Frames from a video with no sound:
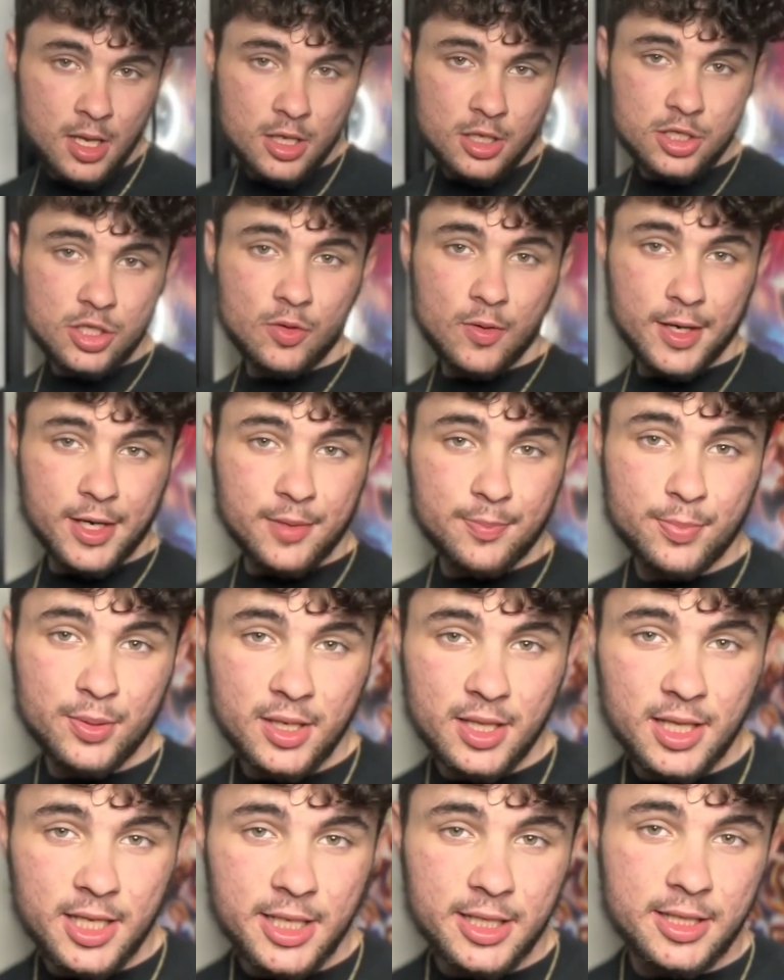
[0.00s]
So I could put
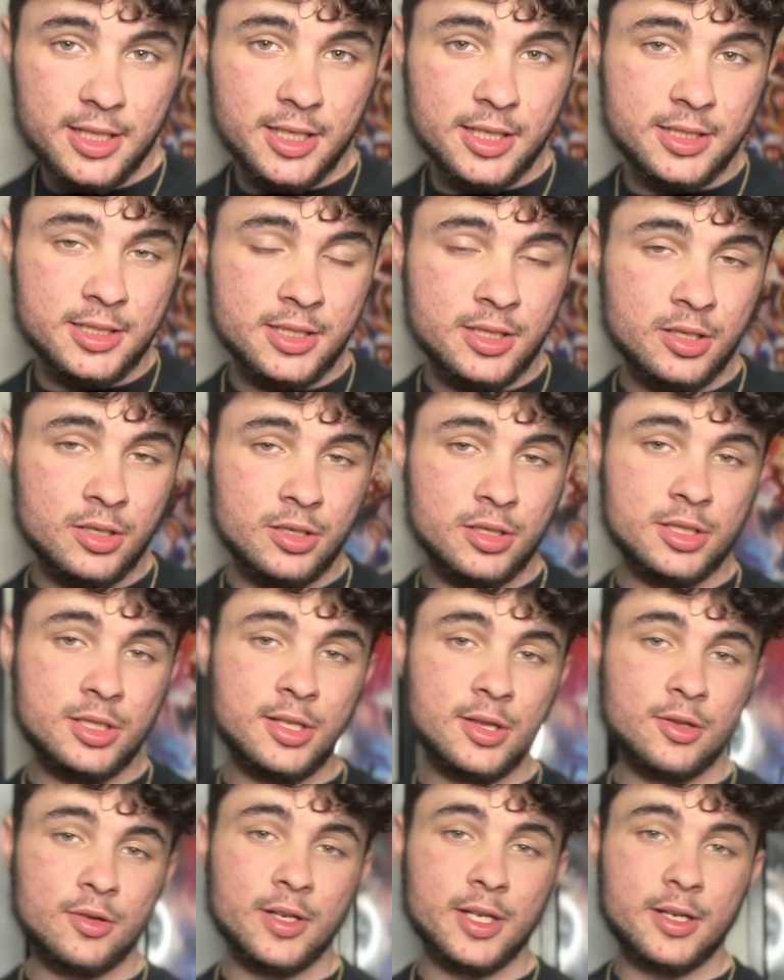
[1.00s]
it like this. There's
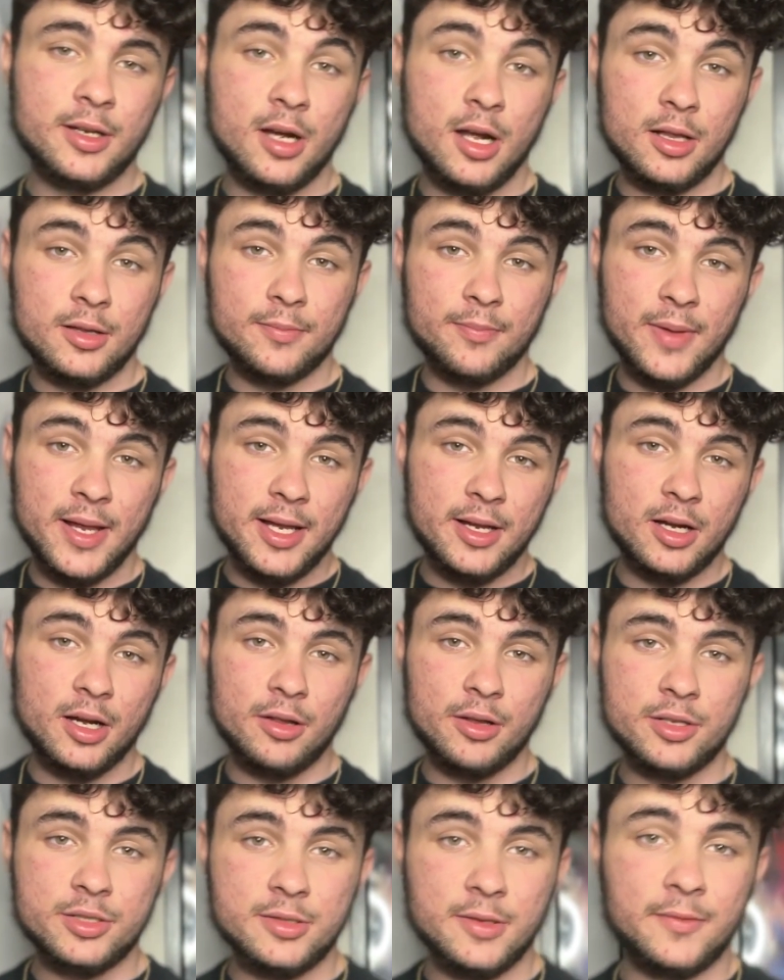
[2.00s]
three main
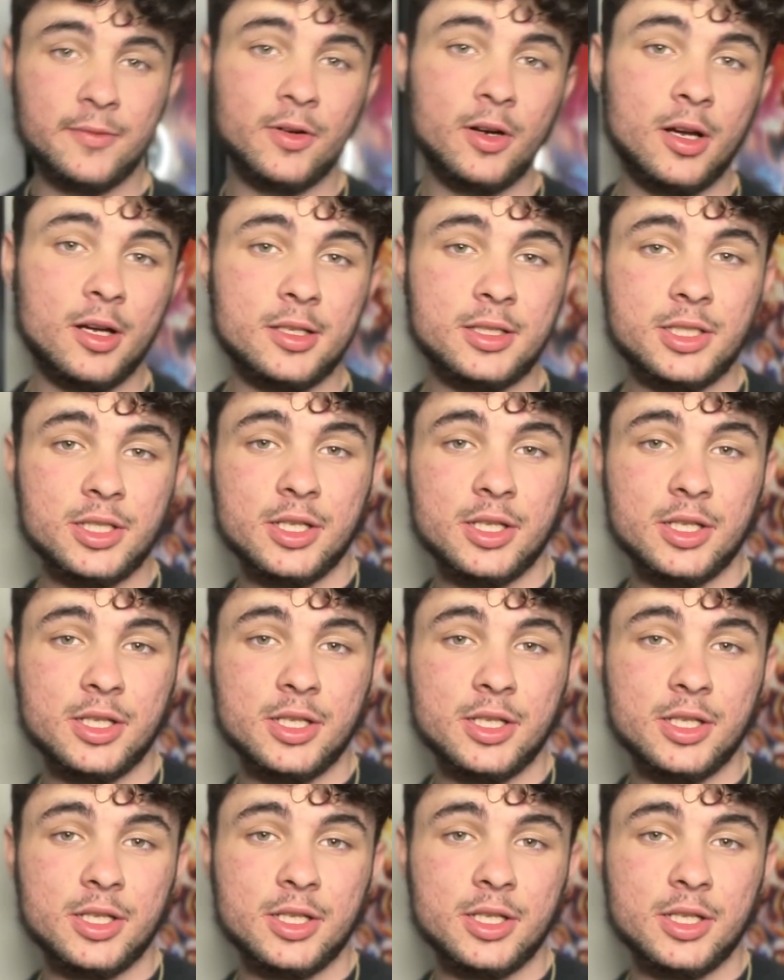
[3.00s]
colors of rods.